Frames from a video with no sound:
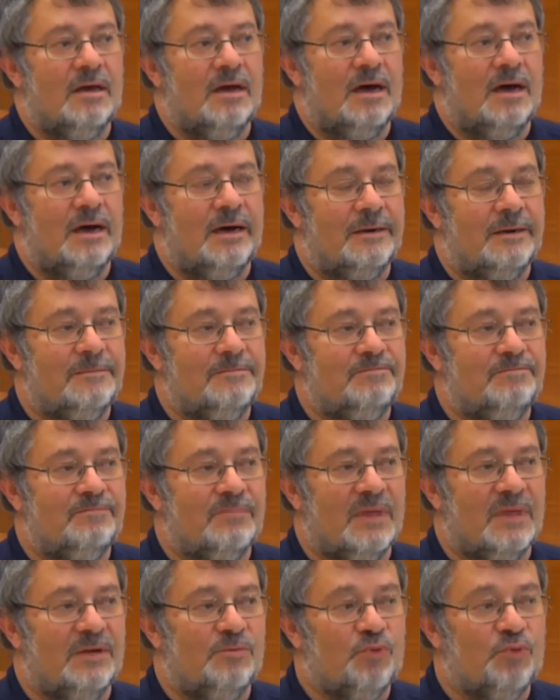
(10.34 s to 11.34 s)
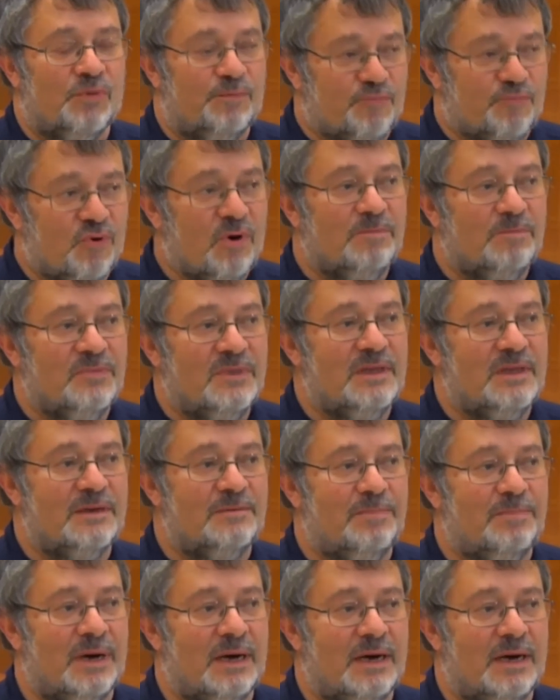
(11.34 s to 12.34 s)
It was
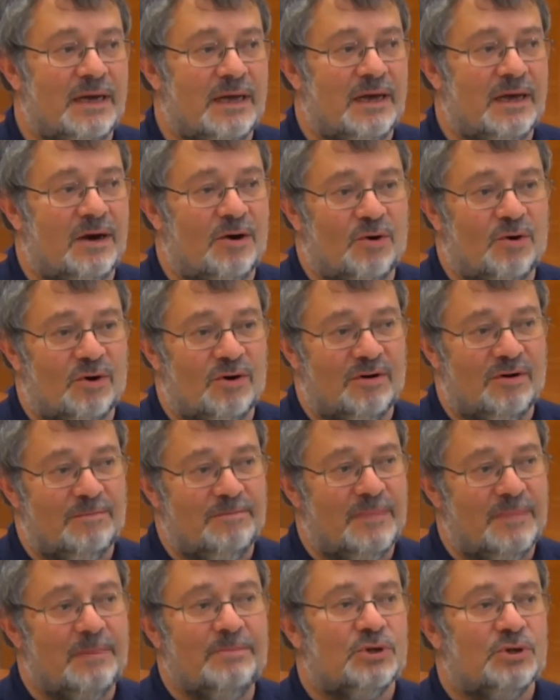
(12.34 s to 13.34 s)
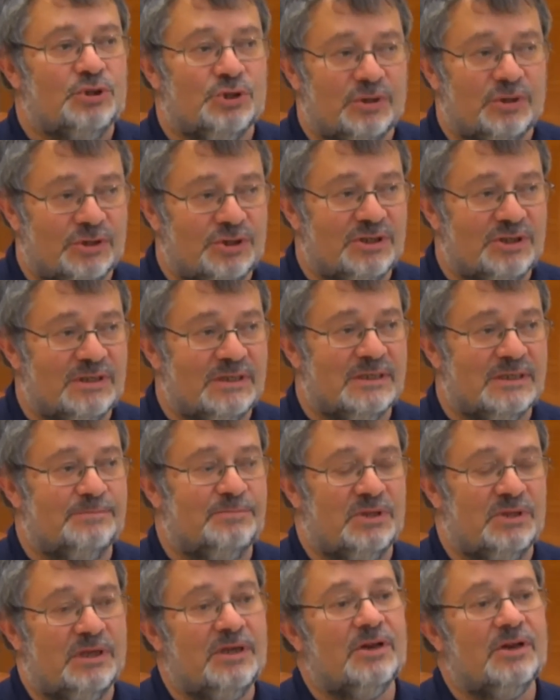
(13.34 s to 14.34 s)
prompted by our member churches,
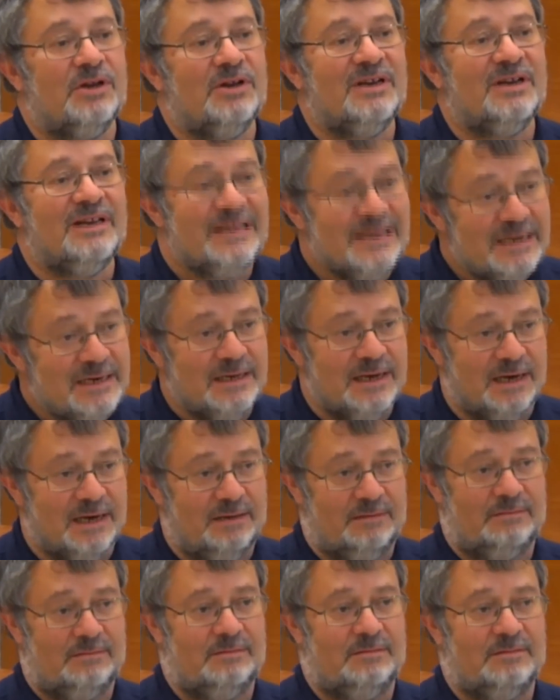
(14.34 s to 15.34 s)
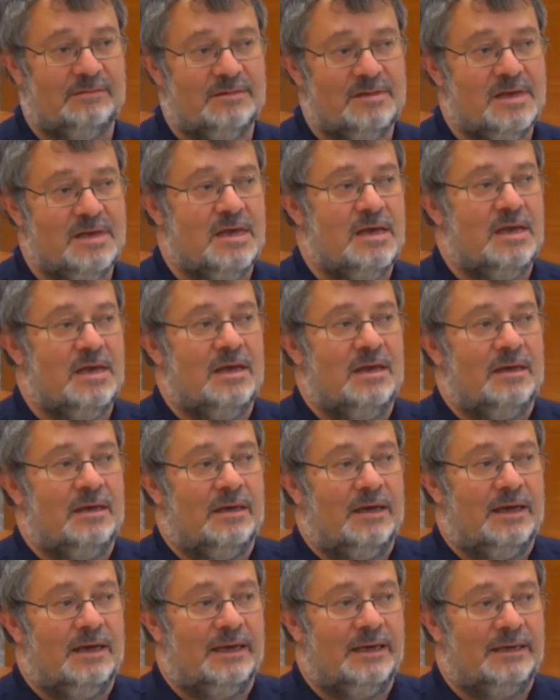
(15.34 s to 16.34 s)
particularly in India,
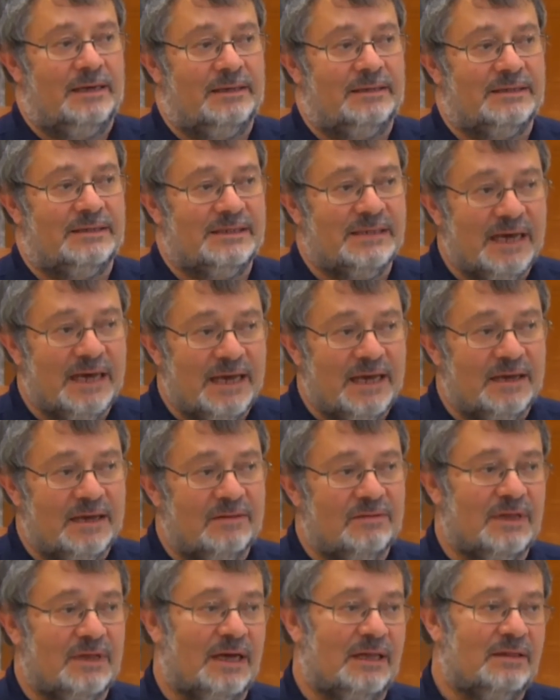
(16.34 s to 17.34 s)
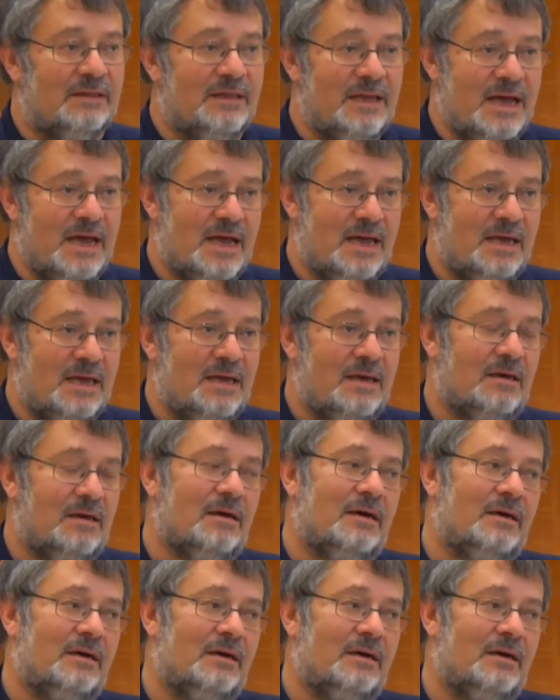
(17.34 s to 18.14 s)
saying that they